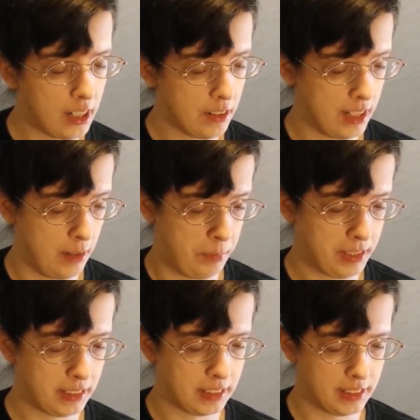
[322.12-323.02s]
Anyway,
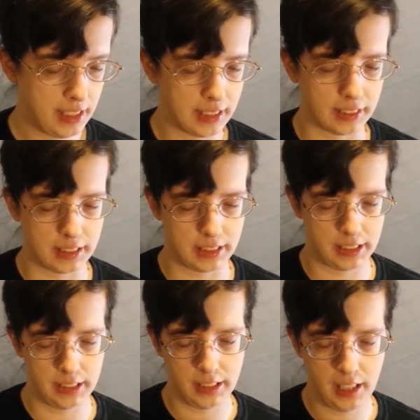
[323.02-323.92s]
book
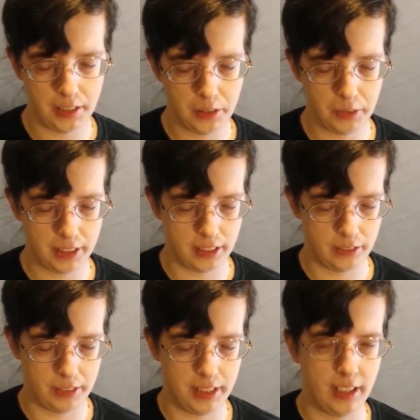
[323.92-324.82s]
six is another
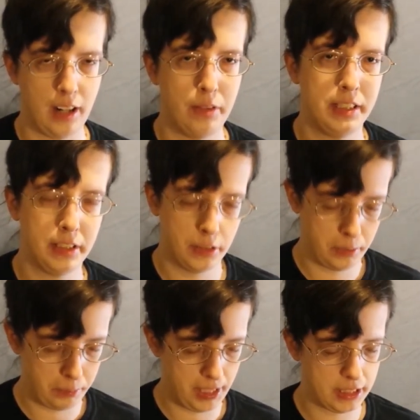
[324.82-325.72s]
one where I wasn't
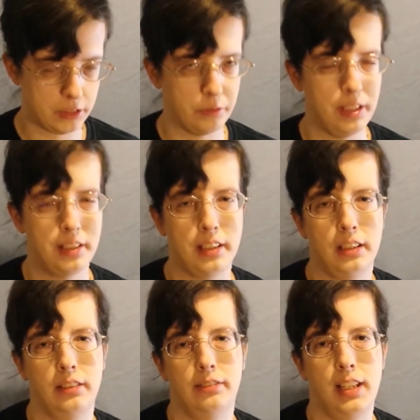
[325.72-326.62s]
too impressed with
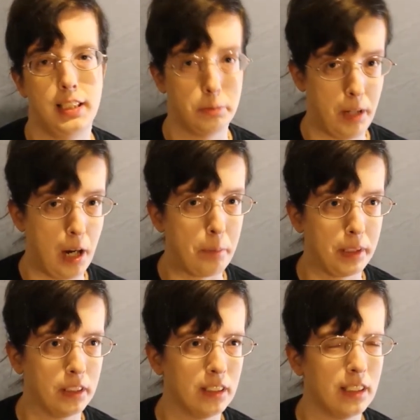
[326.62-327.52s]
it, and it's
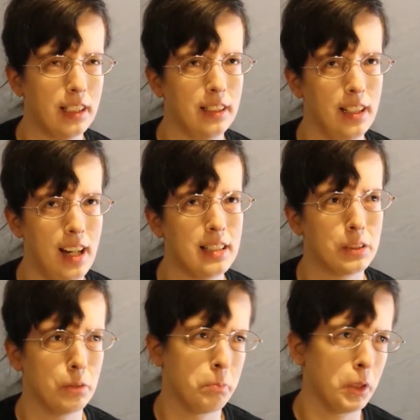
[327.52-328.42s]
popular, and it
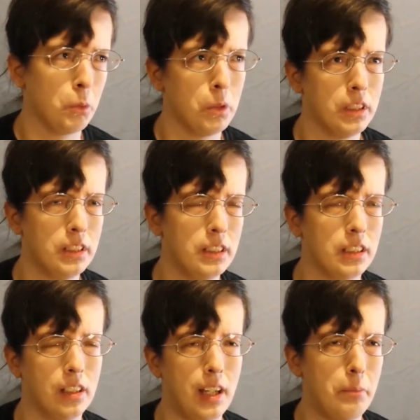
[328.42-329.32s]
has book awards
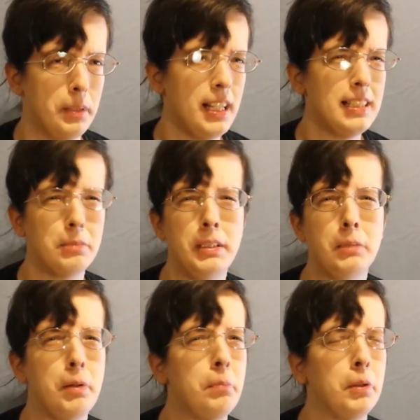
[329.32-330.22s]
and all that, but that just
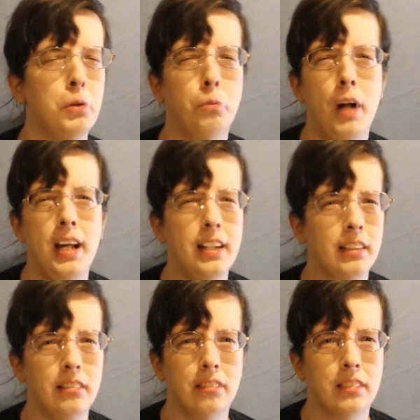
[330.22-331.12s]
means the people who read
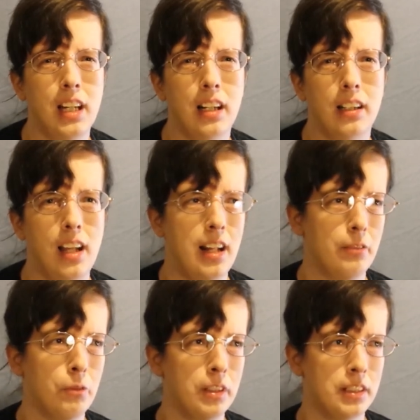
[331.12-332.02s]
it that
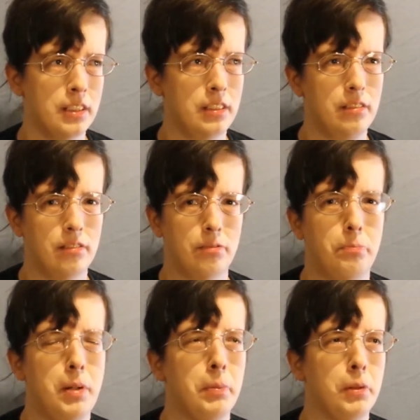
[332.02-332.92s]
and were the
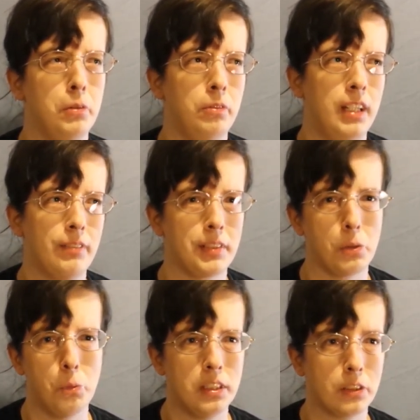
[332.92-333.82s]
people who give
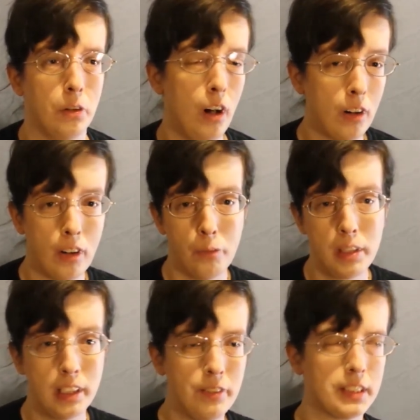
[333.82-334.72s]
out the awards go, oh,
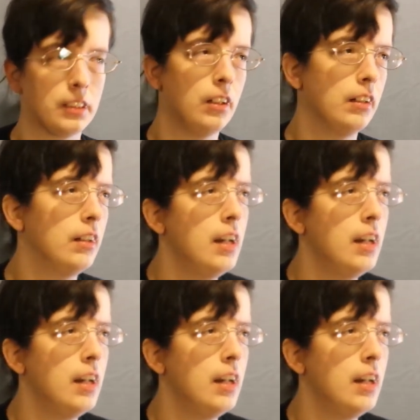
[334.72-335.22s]
we love this.